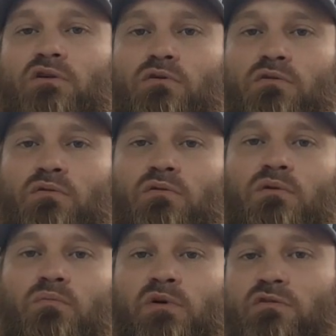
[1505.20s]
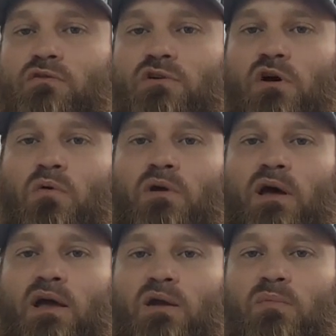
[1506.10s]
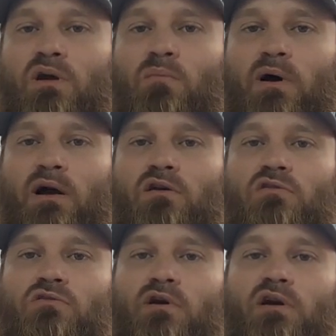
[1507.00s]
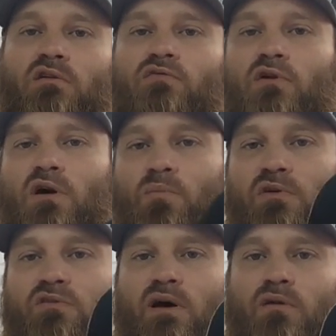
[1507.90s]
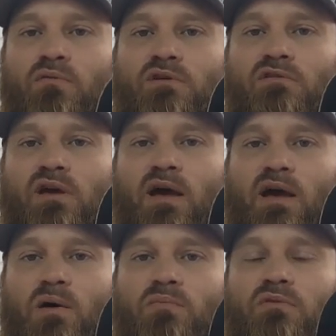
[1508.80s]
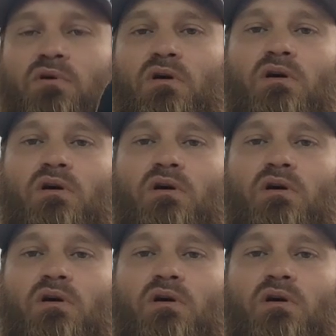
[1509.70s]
to Mr. Joe and Amy at Bayou Threads for helping us out on these caps.